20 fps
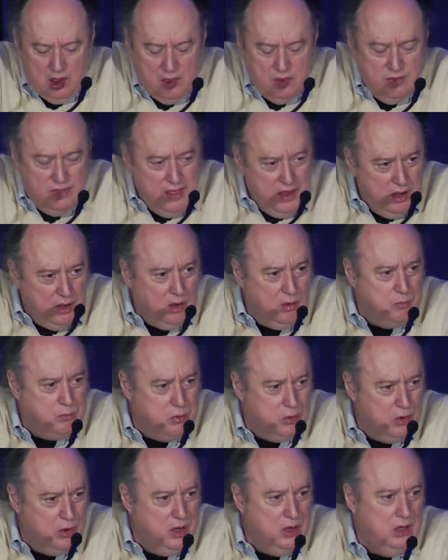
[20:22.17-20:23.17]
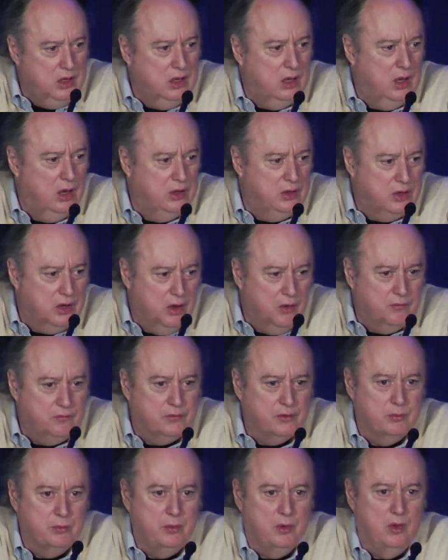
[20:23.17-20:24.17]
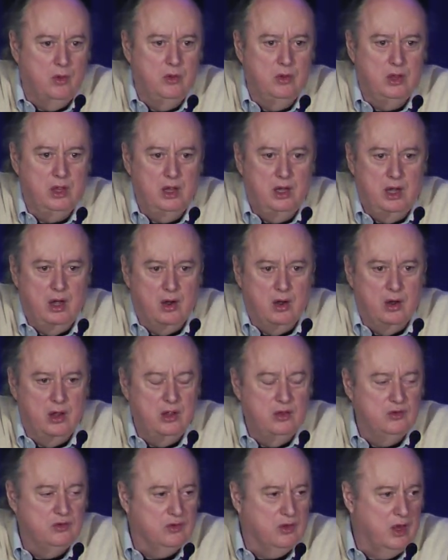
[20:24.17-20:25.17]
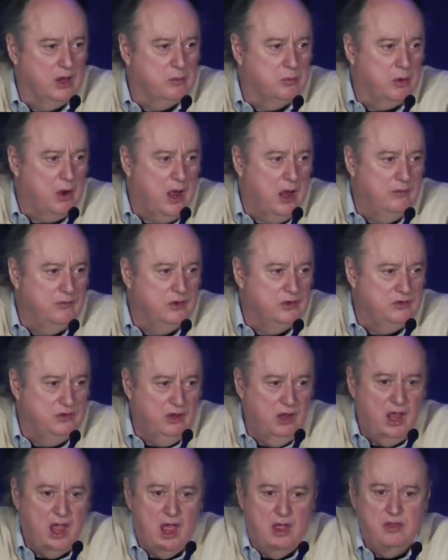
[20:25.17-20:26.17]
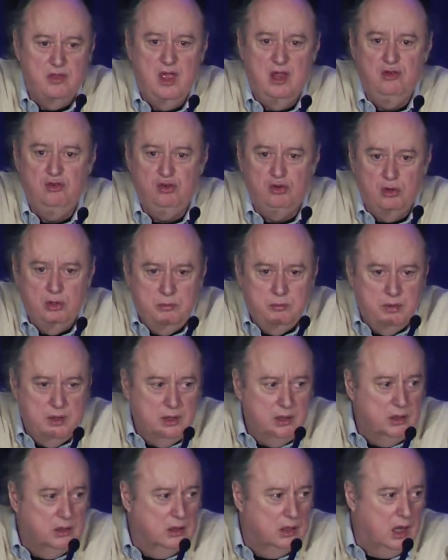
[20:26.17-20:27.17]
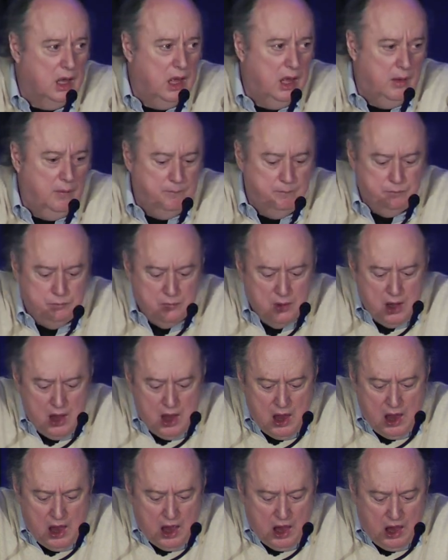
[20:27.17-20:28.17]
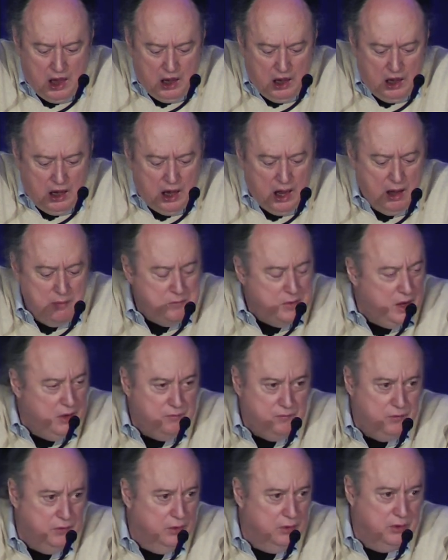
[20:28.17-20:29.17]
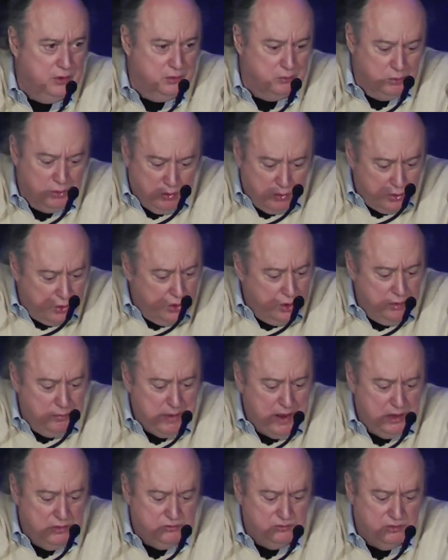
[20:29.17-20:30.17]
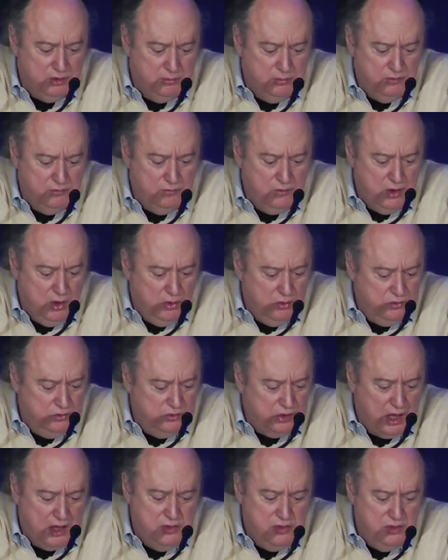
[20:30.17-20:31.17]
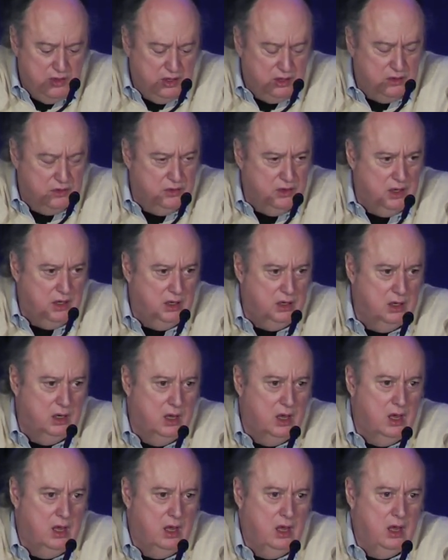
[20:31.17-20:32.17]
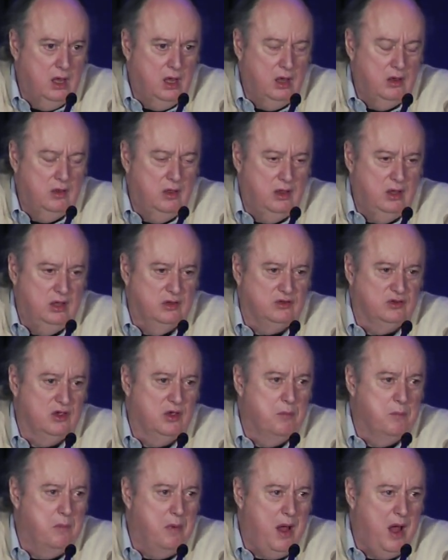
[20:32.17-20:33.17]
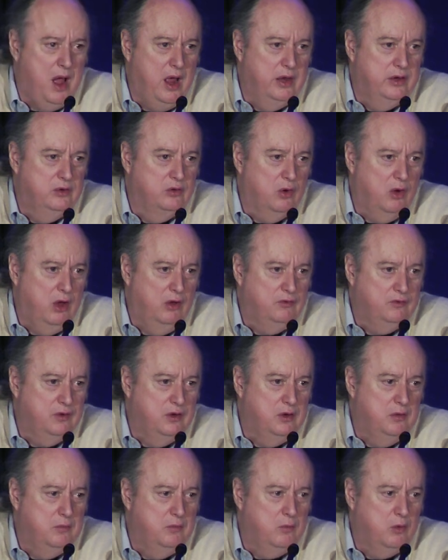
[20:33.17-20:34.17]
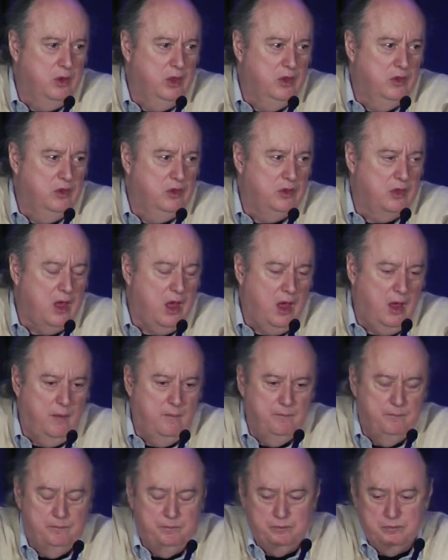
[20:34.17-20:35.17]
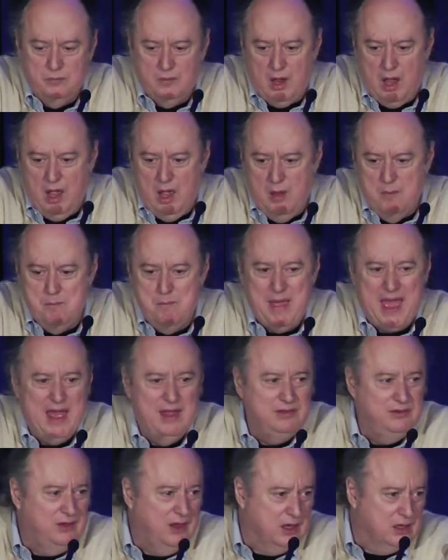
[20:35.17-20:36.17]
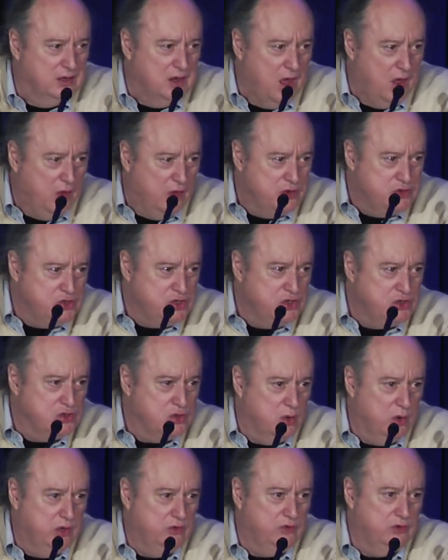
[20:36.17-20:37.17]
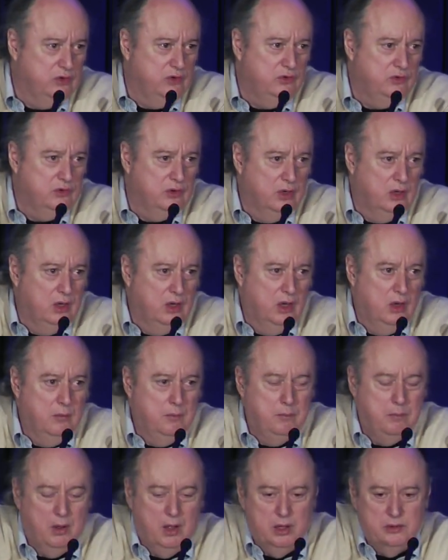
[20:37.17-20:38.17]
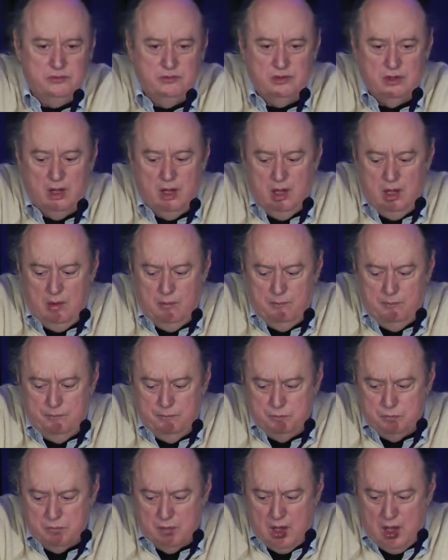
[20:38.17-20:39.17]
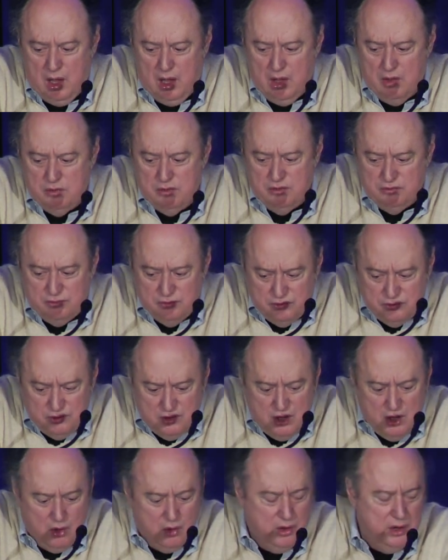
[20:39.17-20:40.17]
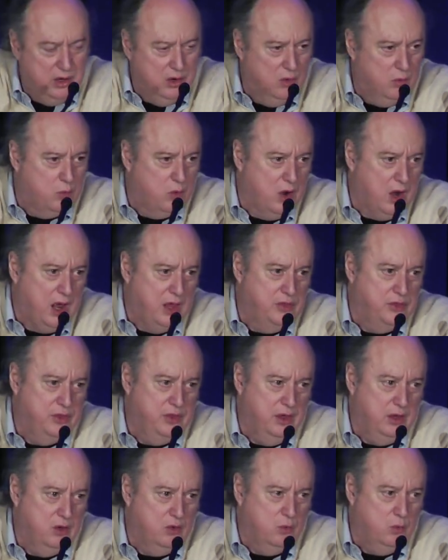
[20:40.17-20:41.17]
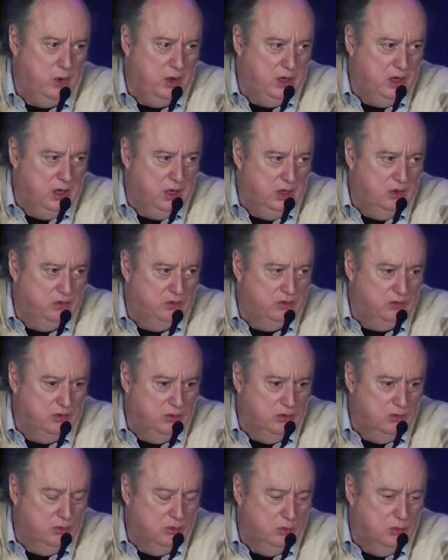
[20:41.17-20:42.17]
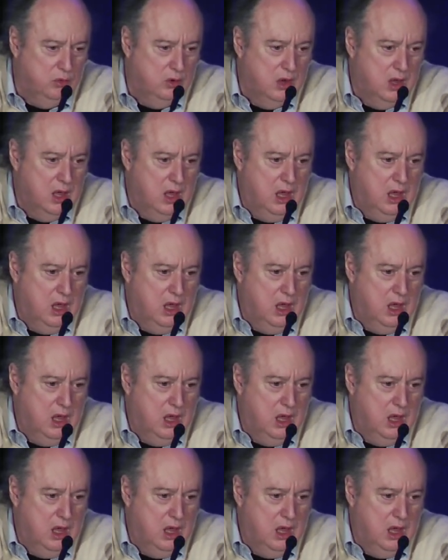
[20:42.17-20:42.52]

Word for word: they're pretty uncomfortable in areas like privacy, and they should be. Um, uh, I'm not feeling real good about some of those. I think that it's combined often with um, uh, bad technology choices, but um, uh, this is an area where I think we need to